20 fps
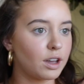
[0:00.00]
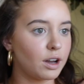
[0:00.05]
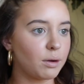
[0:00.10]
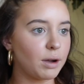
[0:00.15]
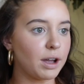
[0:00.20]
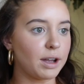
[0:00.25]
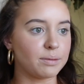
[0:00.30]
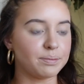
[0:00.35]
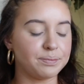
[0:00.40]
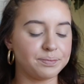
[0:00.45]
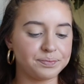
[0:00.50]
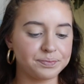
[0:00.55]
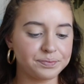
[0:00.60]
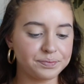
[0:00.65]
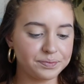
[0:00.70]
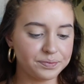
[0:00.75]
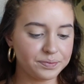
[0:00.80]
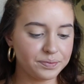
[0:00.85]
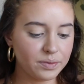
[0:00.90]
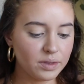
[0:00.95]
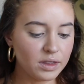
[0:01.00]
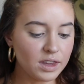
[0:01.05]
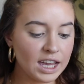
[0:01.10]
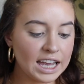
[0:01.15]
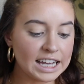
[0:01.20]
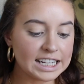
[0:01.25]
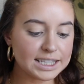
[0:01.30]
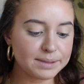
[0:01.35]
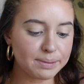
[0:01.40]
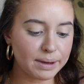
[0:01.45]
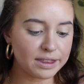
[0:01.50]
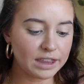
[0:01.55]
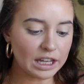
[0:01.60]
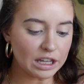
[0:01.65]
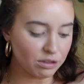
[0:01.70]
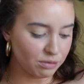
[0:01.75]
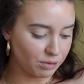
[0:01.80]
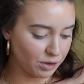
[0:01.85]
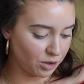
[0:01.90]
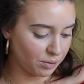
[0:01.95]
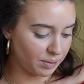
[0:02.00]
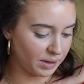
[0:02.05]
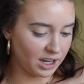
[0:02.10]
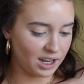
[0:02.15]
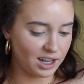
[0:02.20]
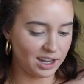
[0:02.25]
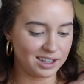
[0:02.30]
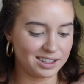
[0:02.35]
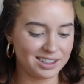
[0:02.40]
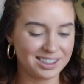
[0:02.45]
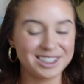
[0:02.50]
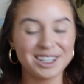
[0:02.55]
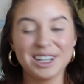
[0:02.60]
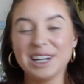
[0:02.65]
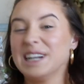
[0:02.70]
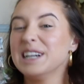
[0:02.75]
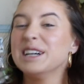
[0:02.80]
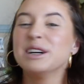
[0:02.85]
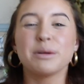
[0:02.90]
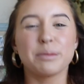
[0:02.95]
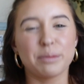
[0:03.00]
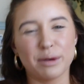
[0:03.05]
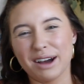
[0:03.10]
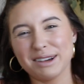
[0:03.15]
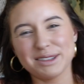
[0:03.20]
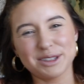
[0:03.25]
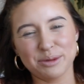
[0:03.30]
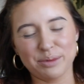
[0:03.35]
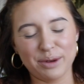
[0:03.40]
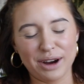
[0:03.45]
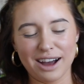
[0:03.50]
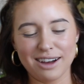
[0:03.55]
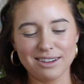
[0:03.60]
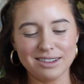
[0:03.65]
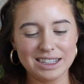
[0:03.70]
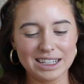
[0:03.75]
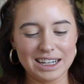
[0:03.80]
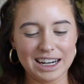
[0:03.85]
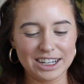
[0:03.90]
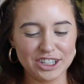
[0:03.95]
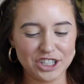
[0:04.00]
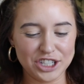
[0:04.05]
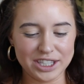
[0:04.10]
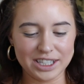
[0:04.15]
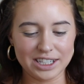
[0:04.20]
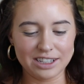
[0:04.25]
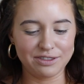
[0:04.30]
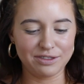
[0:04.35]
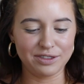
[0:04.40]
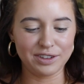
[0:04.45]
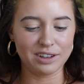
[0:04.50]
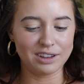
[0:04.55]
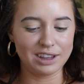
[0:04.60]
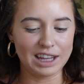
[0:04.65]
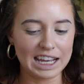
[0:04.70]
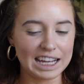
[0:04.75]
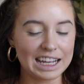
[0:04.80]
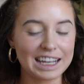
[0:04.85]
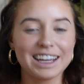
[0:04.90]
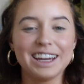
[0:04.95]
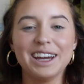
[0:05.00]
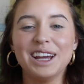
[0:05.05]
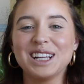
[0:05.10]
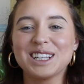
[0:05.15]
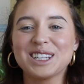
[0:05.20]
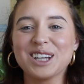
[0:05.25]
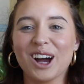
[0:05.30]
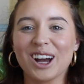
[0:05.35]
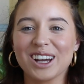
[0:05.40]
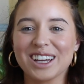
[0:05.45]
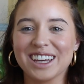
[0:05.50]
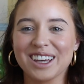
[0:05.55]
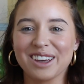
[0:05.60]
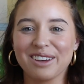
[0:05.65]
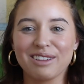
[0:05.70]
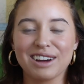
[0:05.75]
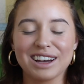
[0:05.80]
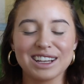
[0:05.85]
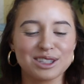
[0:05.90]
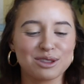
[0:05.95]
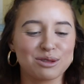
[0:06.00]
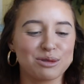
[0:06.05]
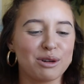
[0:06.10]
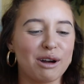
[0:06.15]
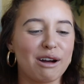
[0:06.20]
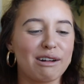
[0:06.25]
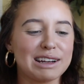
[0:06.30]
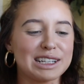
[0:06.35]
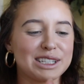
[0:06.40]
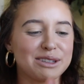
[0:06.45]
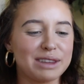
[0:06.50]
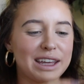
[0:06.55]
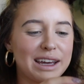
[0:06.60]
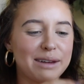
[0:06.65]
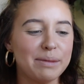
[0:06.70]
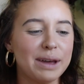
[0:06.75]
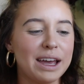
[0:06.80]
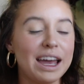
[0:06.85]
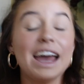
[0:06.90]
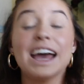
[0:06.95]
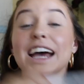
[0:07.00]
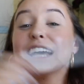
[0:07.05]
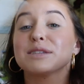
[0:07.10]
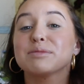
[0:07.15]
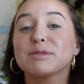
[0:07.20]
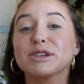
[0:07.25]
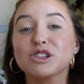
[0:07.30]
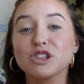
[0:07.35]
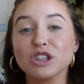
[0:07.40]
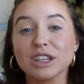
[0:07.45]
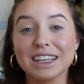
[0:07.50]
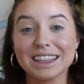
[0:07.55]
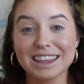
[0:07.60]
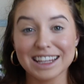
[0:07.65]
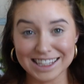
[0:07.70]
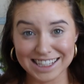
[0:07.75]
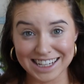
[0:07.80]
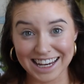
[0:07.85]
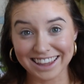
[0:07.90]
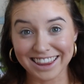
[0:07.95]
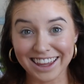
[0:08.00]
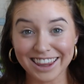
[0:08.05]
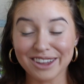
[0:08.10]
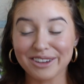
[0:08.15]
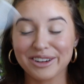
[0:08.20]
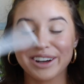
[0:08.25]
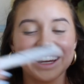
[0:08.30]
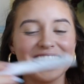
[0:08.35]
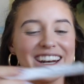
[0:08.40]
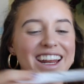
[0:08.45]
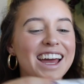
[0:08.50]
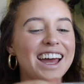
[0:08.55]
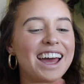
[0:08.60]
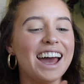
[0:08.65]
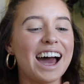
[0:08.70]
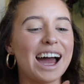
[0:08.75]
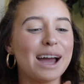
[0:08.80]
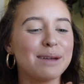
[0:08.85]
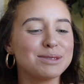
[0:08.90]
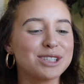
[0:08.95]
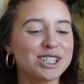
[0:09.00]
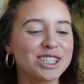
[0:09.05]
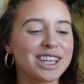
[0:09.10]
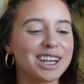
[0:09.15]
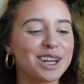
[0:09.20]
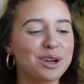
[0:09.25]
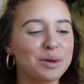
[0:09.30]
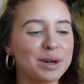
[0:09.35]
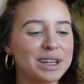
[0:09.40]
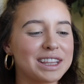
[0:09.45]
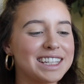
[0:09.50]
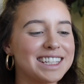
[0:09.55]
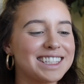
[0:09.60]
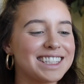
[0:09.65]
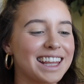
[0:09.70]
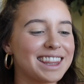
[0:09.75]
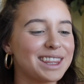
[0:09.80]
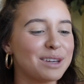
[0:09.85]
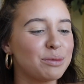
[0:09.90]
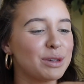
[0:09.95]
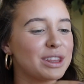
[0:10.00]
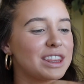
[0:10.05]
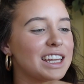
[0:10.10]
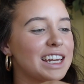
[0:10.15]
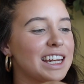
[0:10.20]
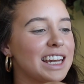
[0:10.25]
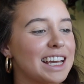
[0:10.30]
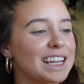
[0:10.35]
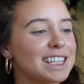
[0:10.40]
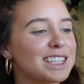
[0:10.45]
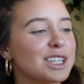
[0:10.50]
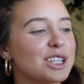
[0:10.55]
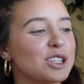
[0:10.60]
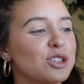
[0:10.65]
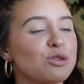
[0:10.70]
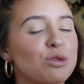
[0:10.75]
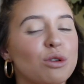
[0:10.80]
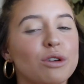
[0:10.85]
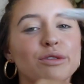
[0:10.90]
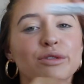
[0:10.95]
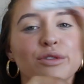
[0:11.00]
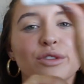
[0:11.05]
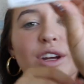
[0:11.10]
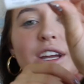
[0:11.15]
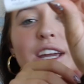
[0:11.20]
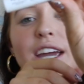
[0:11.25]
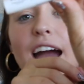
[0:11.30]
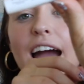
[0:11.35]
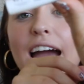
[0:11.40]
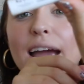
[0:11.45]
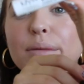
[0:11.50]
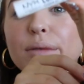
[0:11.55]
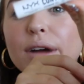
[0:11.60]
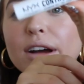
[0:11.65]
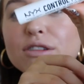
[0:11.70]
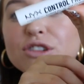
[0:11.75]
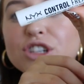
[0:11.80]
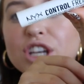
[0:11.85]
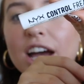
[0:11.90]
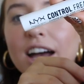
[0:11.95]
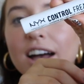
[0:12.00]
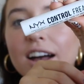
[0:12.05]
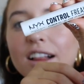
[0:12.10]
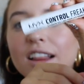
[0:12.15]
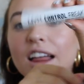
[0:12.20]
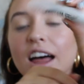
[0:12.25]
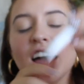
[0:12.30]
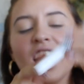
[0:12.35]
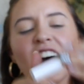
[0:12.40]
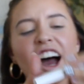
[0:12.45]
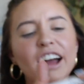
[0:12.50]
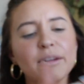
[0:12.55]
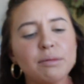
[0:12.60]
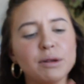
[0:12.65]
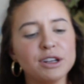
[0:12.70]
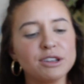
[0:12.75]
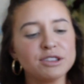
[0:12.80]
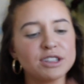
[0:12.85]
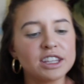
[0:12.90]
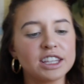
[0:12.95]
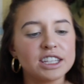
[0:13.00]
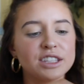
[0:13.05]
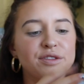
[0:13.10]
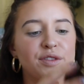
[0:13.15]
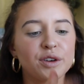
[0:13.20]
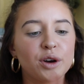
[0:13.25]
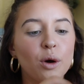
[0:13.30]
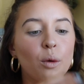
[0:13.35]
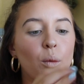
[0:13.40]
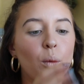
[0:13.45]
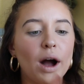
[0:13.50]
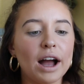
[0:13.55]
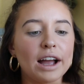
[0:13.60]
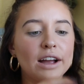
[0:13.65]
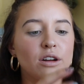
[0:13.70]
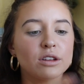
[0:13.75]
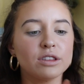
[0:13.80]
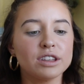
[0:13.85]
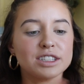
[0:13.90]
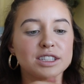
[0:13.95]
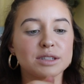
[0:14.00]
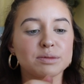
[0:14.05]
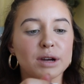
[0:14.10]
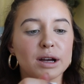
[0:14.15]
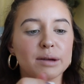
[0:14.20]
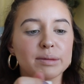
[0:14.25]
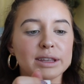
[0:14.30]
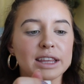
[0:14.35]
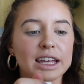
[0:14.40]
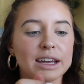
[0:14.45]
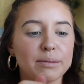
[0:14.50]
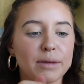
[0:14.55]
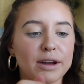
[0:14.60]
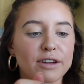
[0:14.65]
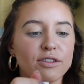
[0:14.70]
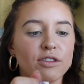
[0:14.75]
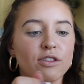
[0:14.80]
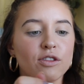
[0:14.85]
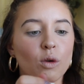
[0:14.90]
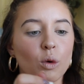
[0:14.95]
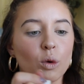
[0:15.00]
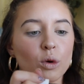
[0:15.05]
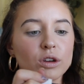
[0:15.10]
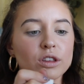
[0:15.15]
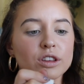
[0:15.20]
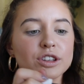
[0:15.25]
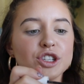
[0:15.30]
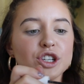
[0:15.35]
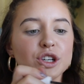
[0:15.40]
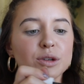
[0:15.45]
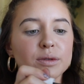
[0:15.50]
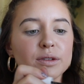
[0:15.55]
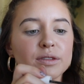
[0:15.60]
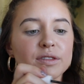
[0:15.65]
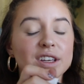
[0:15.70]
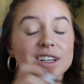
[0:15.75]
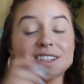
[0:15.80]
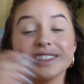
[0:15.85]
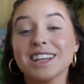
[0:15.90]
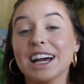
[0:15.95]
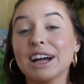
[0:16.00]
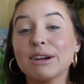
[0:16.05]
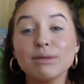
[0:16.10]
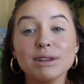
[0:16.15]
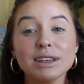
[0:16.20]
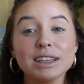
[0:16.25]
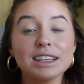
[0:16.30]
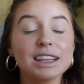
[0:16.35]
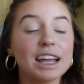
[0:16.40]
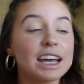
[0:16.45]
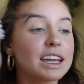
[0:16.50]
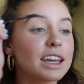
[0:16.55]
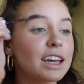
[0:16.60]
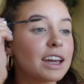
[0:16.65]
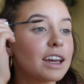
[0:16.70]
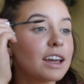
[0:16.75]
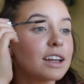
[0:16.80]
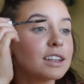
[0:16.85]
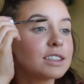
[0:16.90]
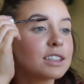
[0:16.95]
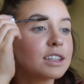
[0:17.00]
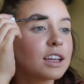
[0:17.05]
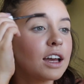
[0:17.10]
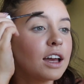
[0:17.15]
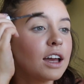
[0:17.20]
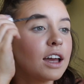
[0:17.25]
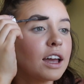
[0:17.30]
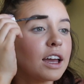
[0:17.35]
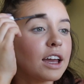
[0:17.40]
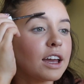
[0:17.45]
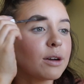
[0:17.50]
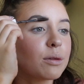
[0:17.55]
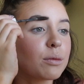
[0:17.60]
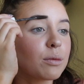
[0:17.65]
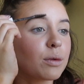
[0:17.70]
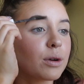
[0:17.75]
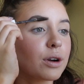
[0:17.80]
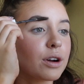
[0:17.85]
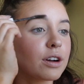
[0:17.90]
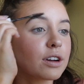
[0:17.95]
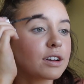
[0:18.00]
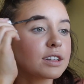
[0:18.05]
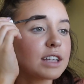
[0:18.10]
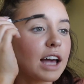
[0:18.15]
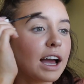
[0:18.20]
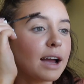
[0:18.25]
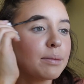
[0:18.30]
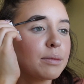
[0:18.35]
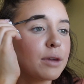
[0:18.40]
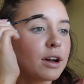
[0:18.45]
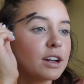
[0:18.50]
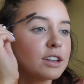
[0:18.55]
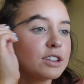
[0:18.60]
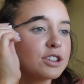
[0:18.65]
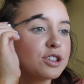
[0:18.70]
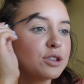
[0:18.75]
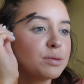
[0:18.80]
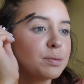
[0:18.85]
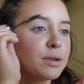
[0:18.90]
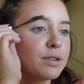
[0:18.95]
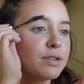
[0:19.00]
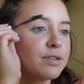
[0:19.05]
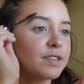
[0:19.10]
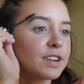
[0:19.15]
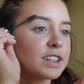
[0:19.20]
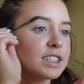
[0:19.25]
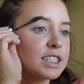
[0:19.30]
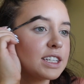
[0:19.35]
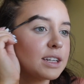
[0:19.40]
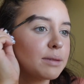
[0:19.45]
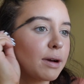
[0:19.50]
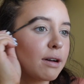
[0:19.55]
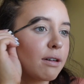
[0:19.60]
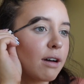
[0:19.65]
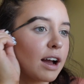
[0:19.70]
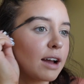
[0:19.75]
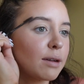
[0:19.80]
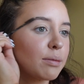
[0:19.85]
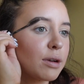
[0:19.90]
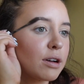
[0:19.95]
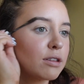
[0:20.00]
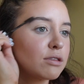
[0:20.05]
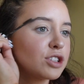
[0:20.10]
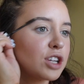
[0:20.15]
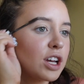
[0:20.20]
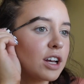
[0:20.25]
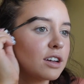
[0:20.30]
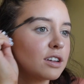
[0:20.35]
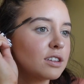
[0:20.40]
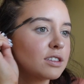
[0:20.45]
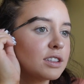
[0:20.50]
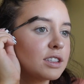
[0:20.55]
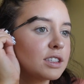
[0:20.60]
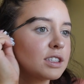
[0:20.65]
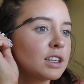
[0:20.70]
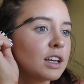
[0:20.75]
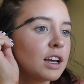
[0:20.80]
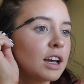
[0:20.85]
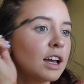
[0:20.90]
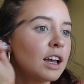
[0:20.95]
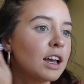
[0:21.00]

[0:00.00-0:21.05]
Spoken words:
Okay, I sped that through because brows are brows and I just didn't feel like talking you guys through how I do them, especially in the state that they're in. I'm just gonna quickly set them with the NYX Control Freak Eyebrow Gel. I've been using this for a while. This is probably like my fourth tube of this. I really like it. It works. I'm not super fussy about eyebrow gels.